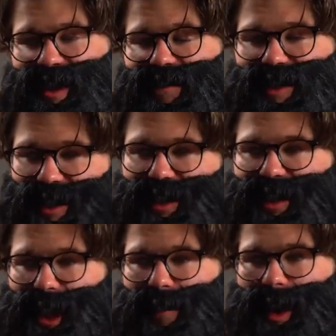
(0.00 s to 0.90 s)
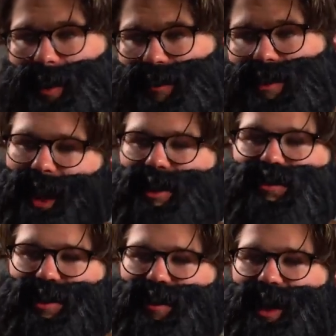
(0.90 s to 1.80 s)
17 came out, we had
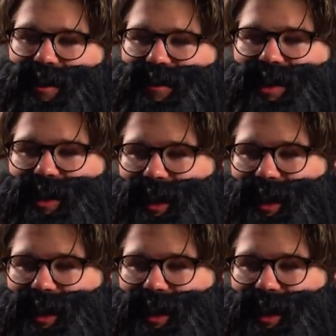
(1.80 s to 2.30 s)
to rewrite everything